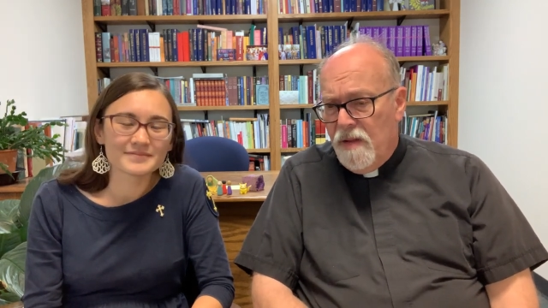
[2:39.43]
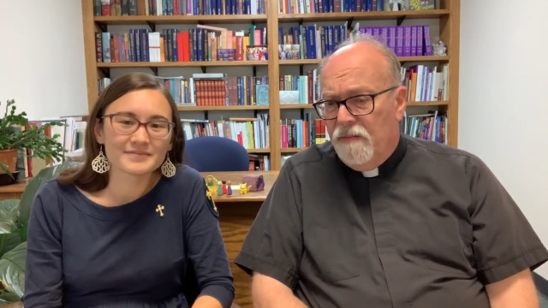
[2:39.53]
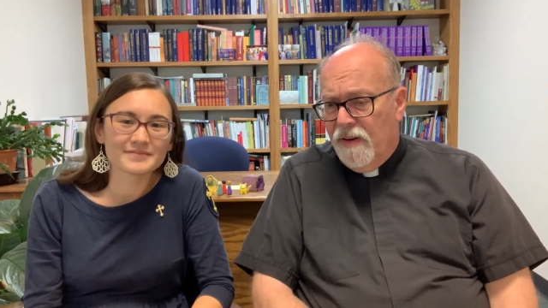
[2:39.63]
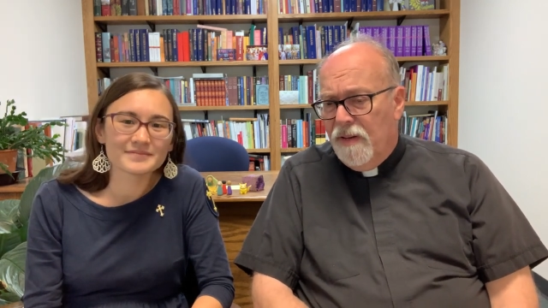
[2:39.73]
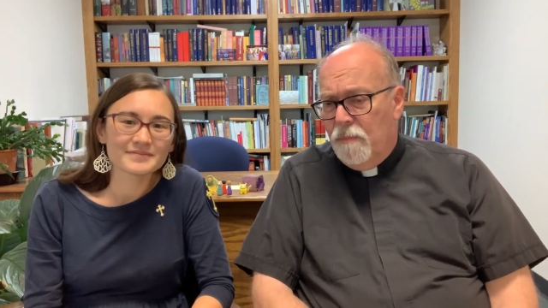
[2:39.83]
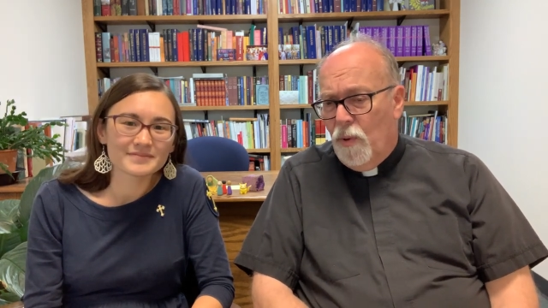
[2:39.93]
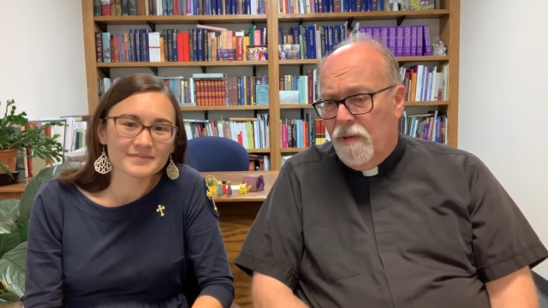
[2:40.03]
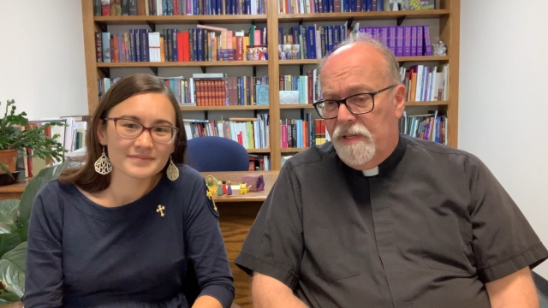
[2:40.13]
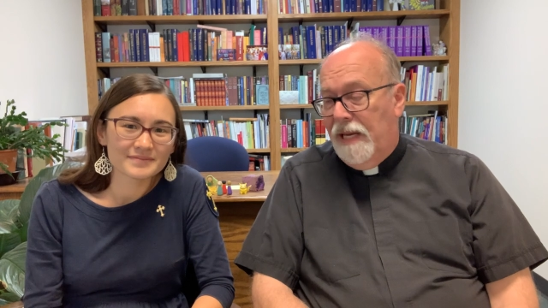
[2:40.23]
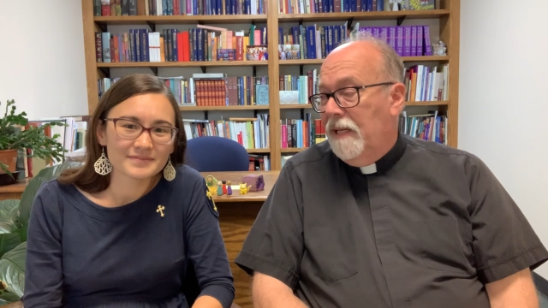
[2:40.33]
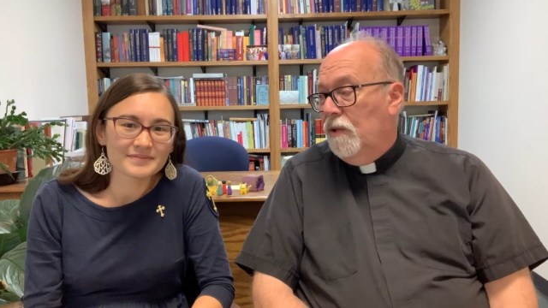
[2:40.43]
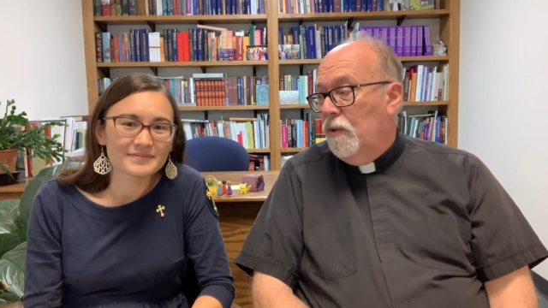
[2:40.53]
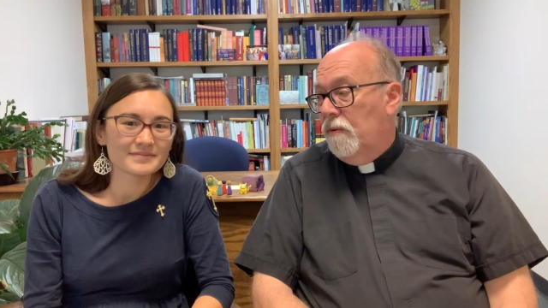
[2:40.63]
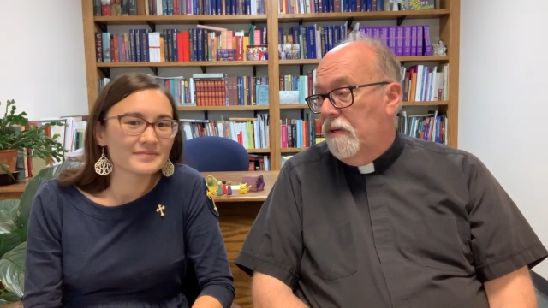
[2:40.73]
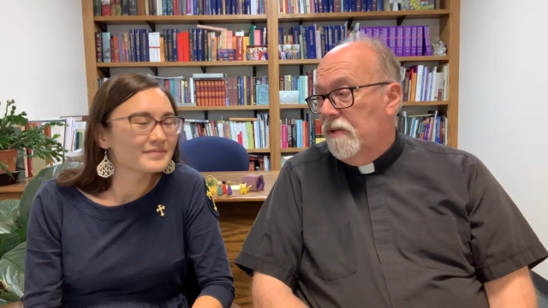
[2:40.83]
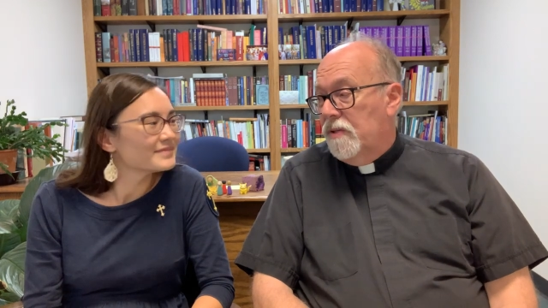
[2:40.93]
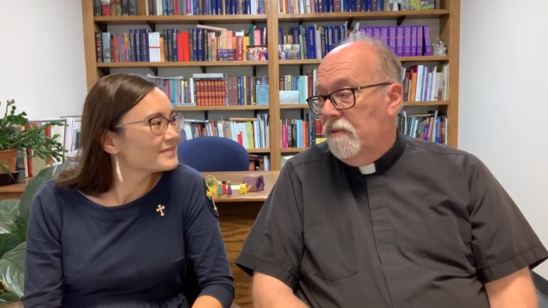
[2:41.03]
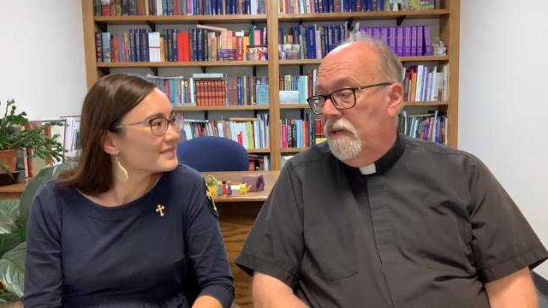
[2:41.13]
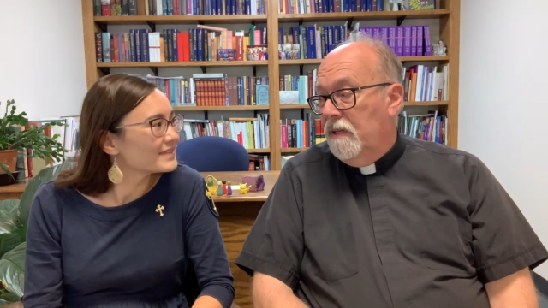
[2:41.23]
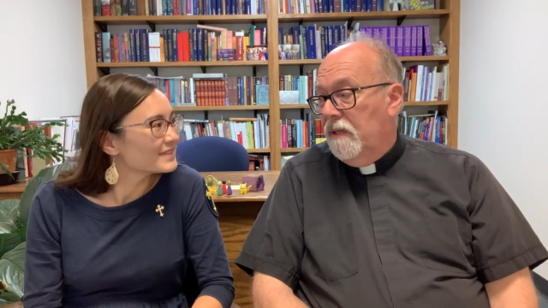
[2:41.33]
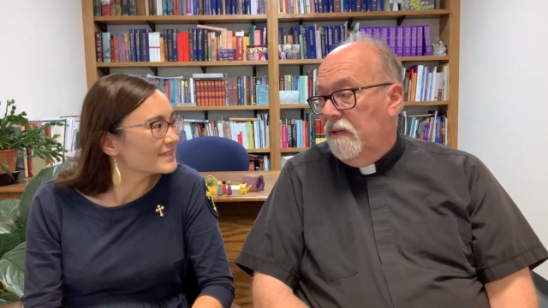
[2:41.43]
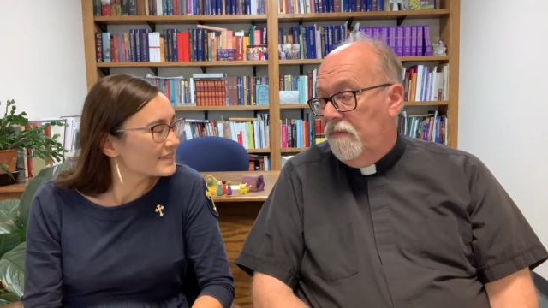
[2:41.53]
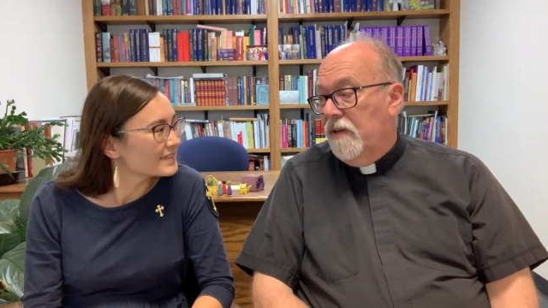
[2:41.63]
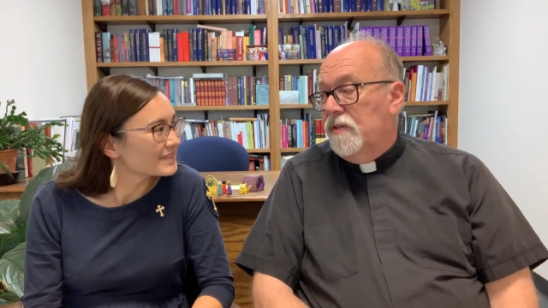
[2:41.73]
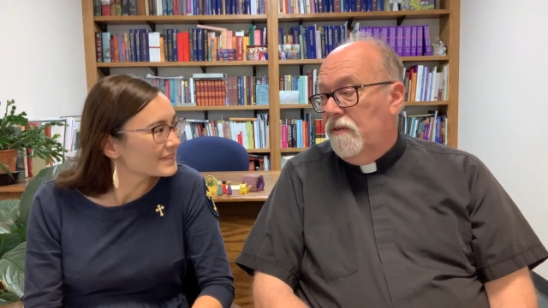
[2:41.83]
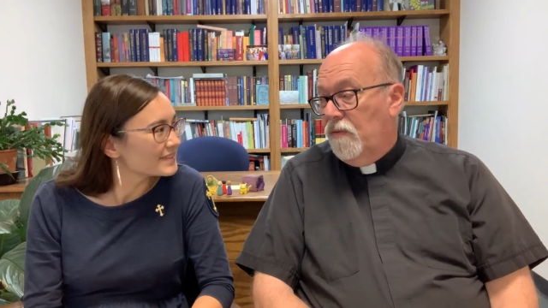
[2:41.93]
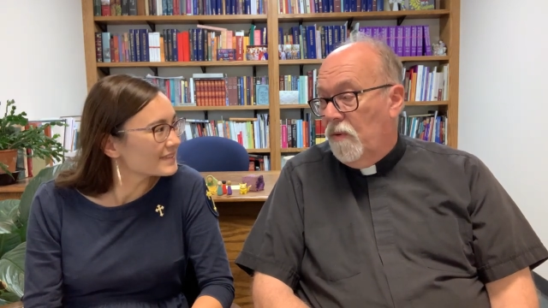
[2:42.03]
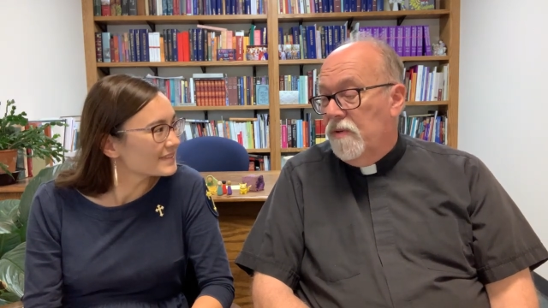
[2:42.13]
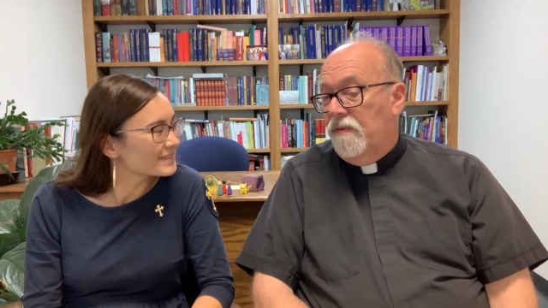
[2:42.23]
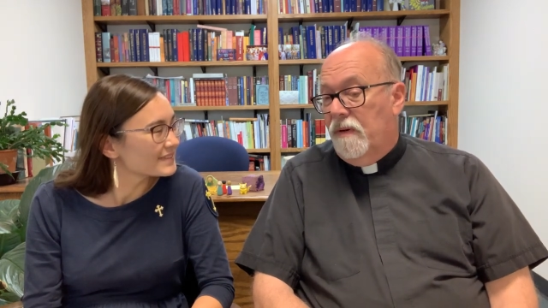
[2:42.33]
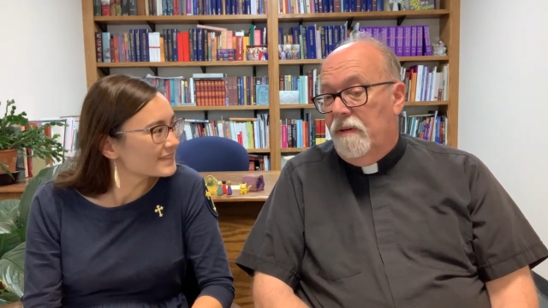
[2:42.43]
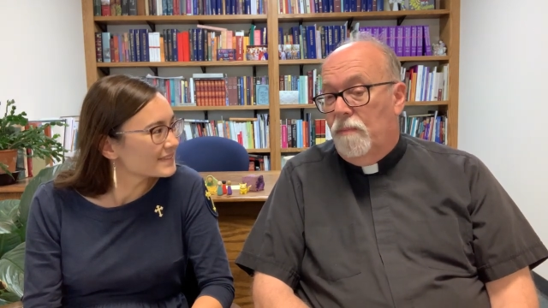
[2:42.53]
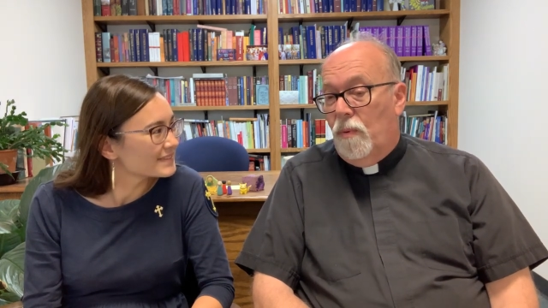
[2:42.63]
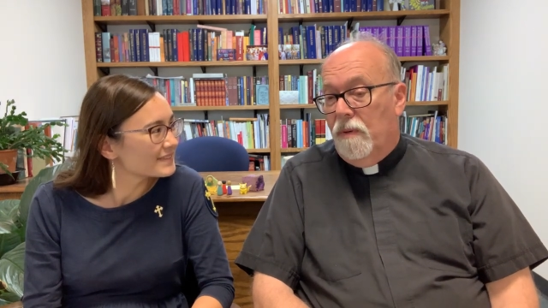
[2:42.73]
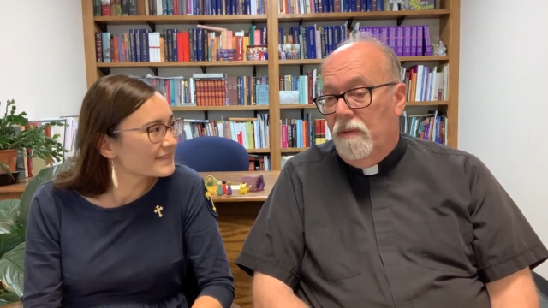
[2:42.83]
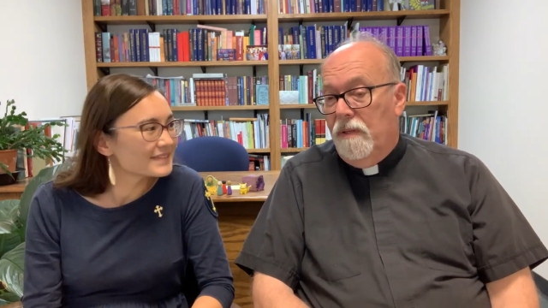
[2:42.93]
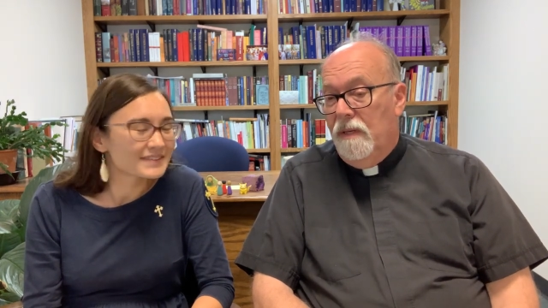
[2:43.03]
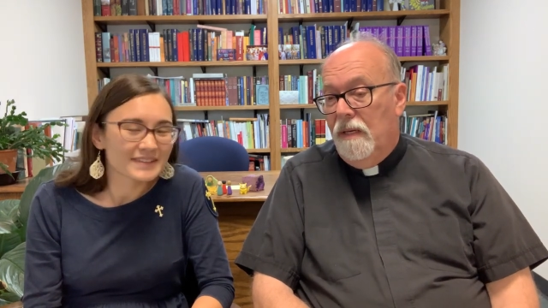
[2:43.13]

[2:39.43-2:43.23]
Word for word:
Speaker 1: very important date in Lutheran history, and the confession, of course, very important.